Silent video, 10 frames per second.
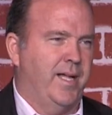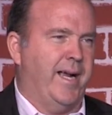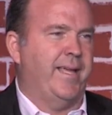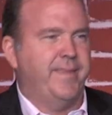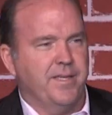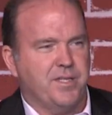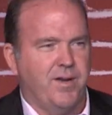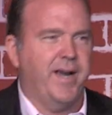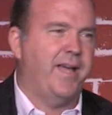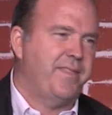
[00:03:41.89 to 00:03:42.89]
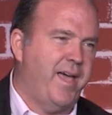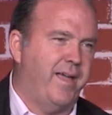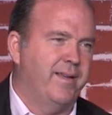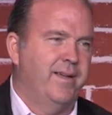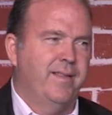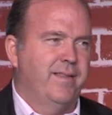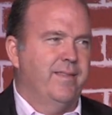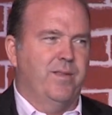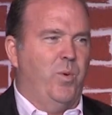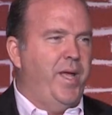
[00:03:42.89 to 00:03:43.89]
I got this or I got that.
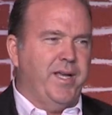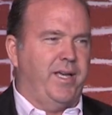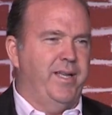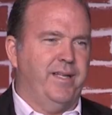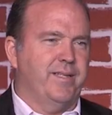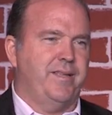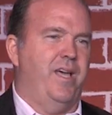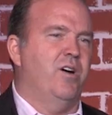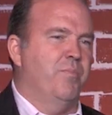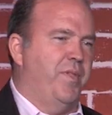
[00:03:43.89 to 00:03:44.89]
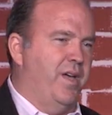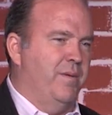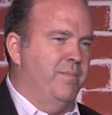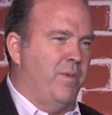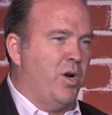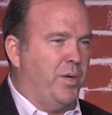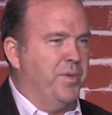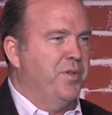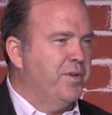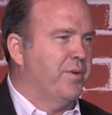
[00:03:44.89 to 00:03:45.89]
The way to connect is help them market what they're